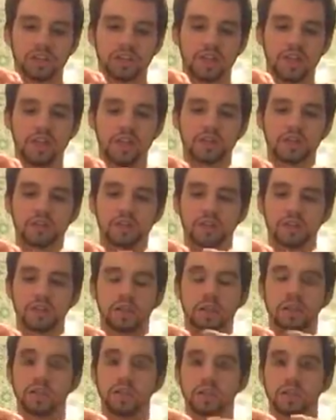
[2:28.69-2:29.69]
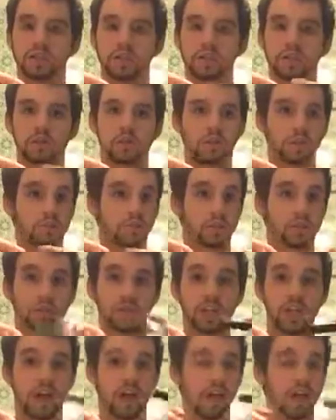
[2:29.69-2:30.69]
sound and just turn it up
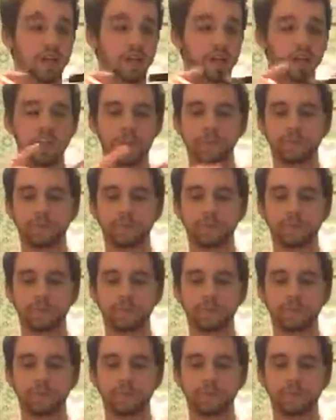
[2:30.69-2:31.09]
really high.